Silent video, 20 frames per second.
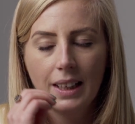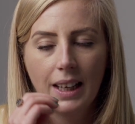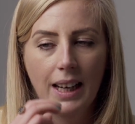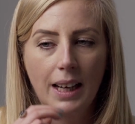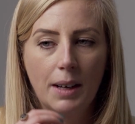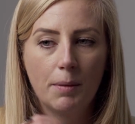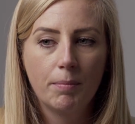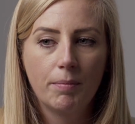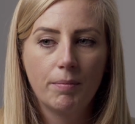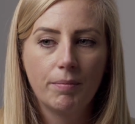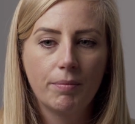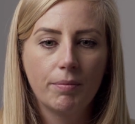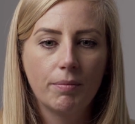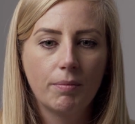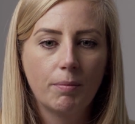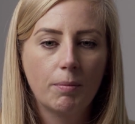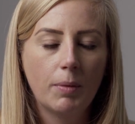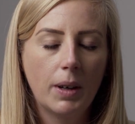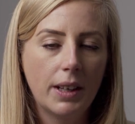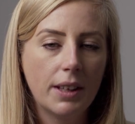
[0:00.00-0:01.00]

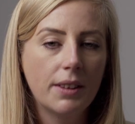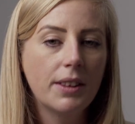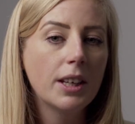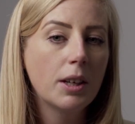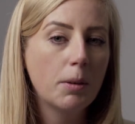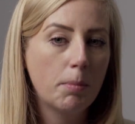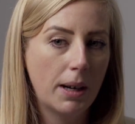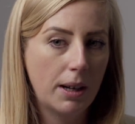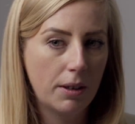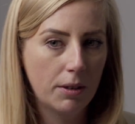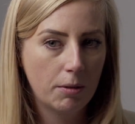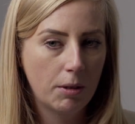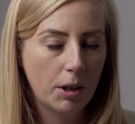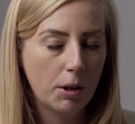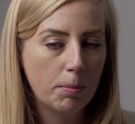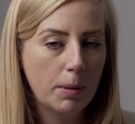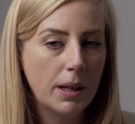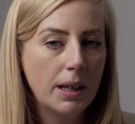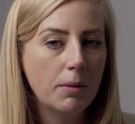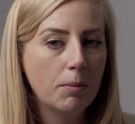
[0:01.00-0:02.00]
When I think about the
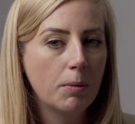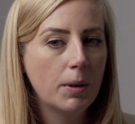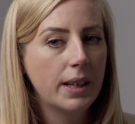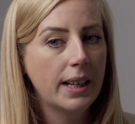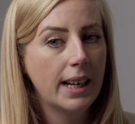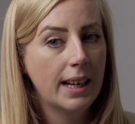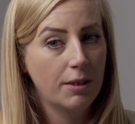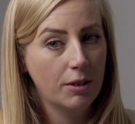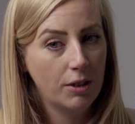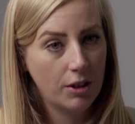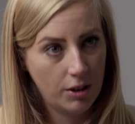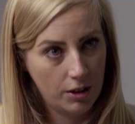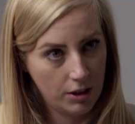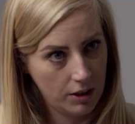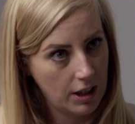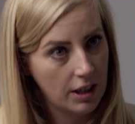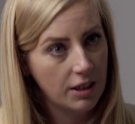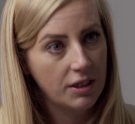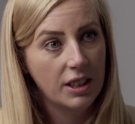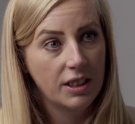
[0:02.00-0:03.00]
rugby, we're now
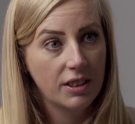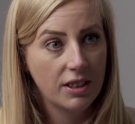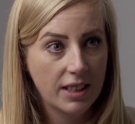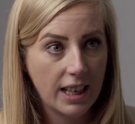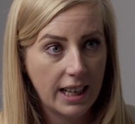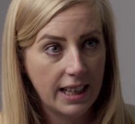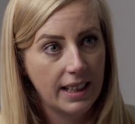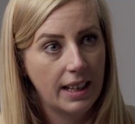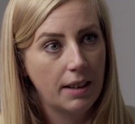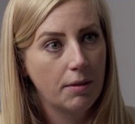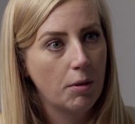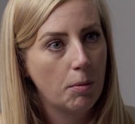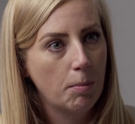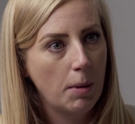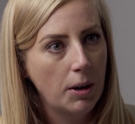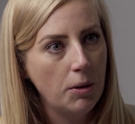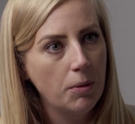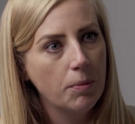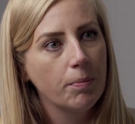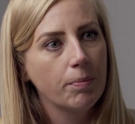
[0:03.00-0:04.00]
starting to take that
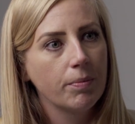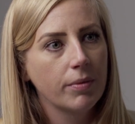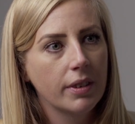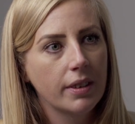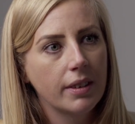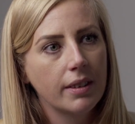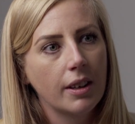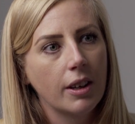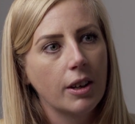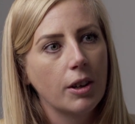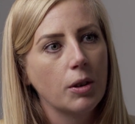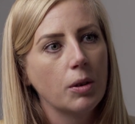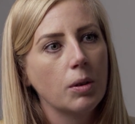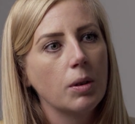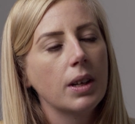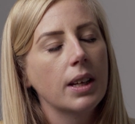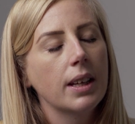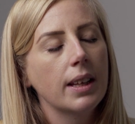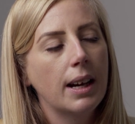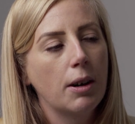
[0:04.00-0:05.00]
remote.
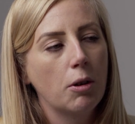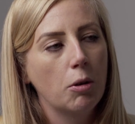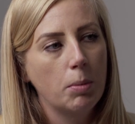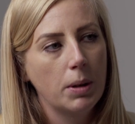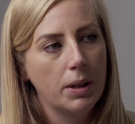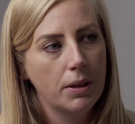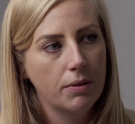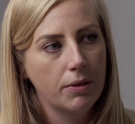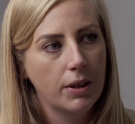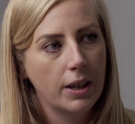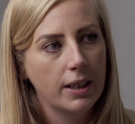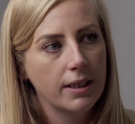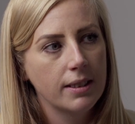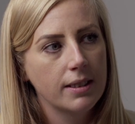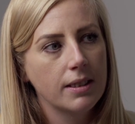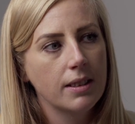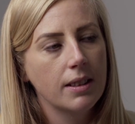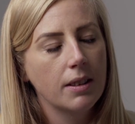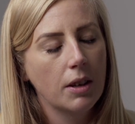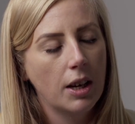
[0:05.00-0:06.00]
So that will be the
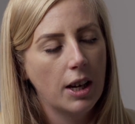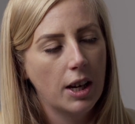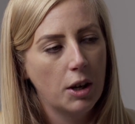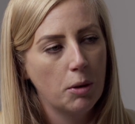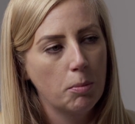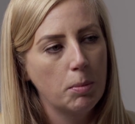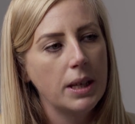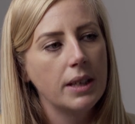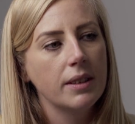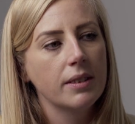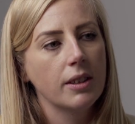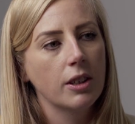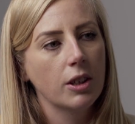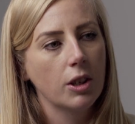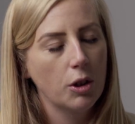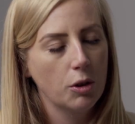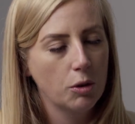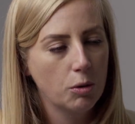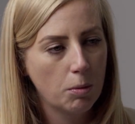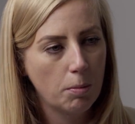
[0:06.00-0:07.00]
first piece that
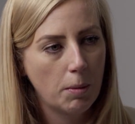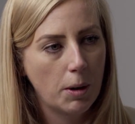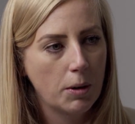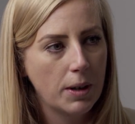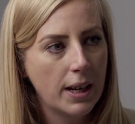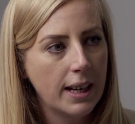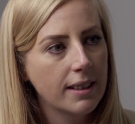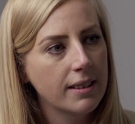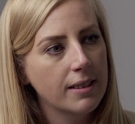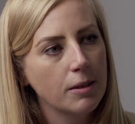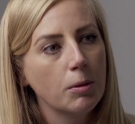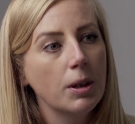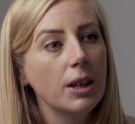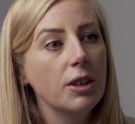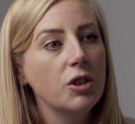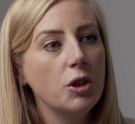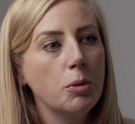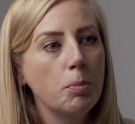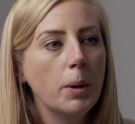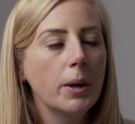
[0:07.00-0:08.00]
goes remote next. And we're
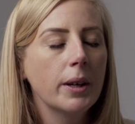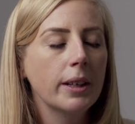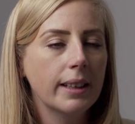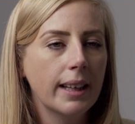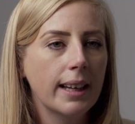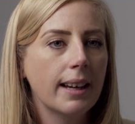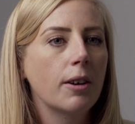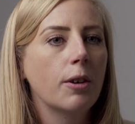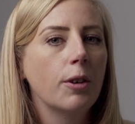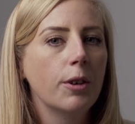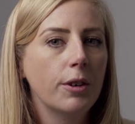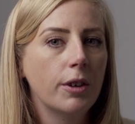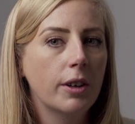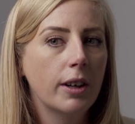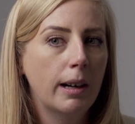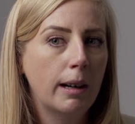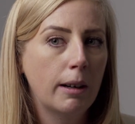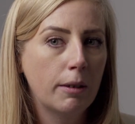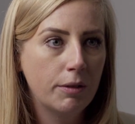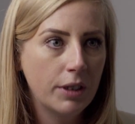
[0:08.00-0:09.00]
actually putting that on
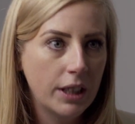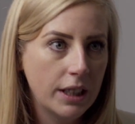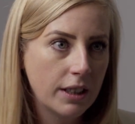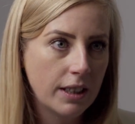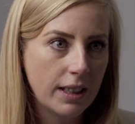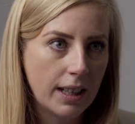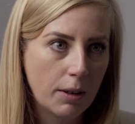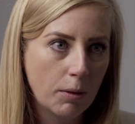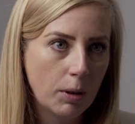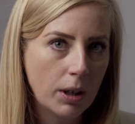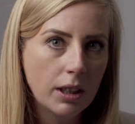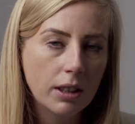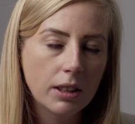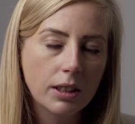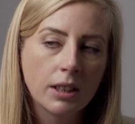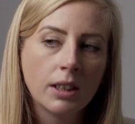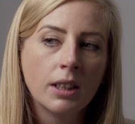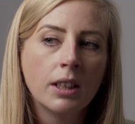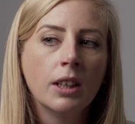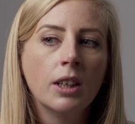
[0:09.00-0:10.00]
our Vena
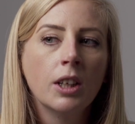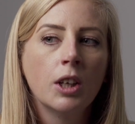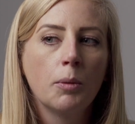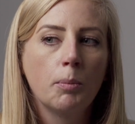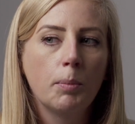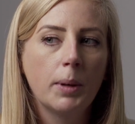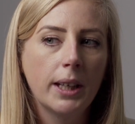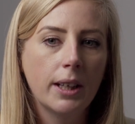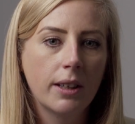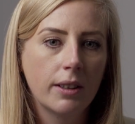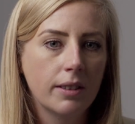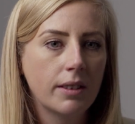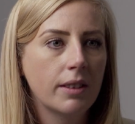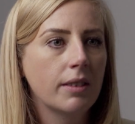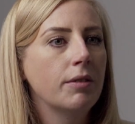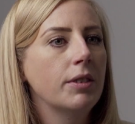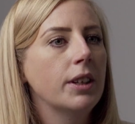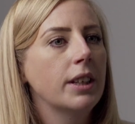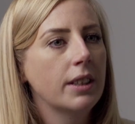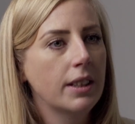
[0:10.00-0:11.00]
network, because
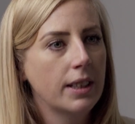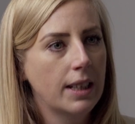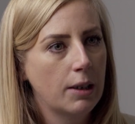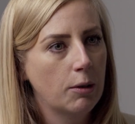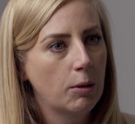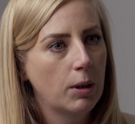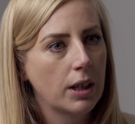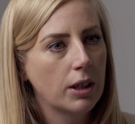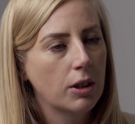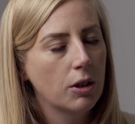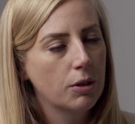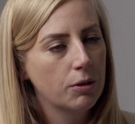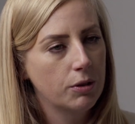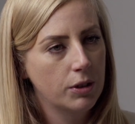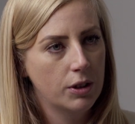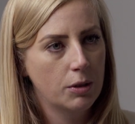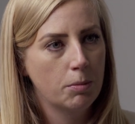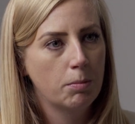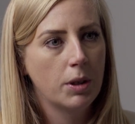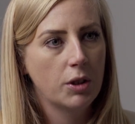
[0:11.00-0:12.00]
the Vena network
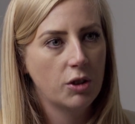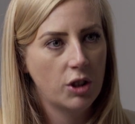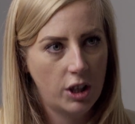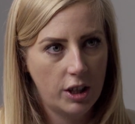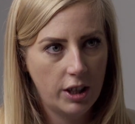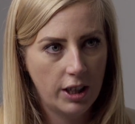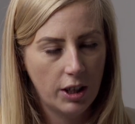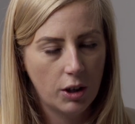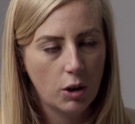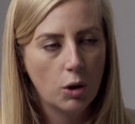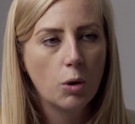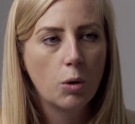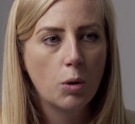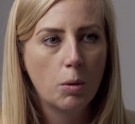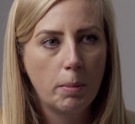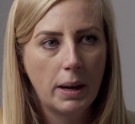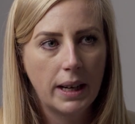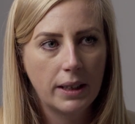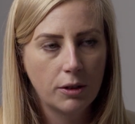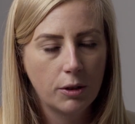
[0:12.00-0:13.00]
offers a much higher
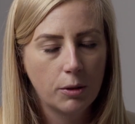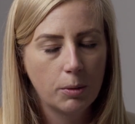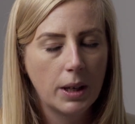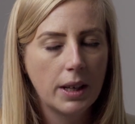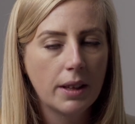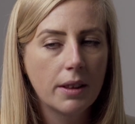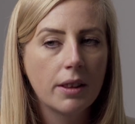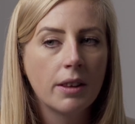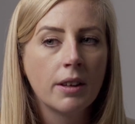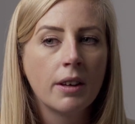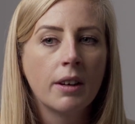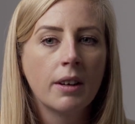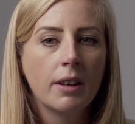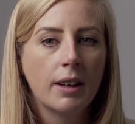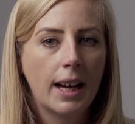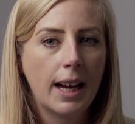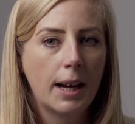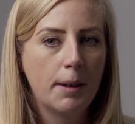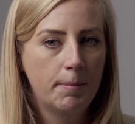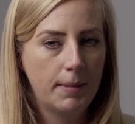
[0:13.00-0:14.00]
core bandwidth
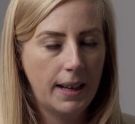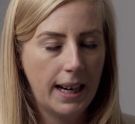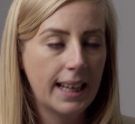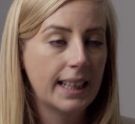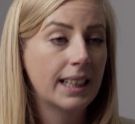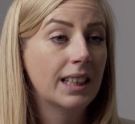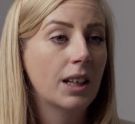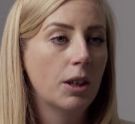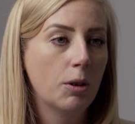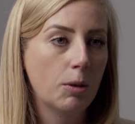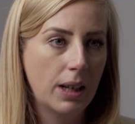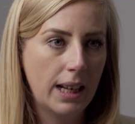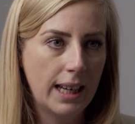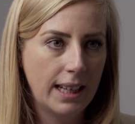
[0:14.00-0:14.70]
and lower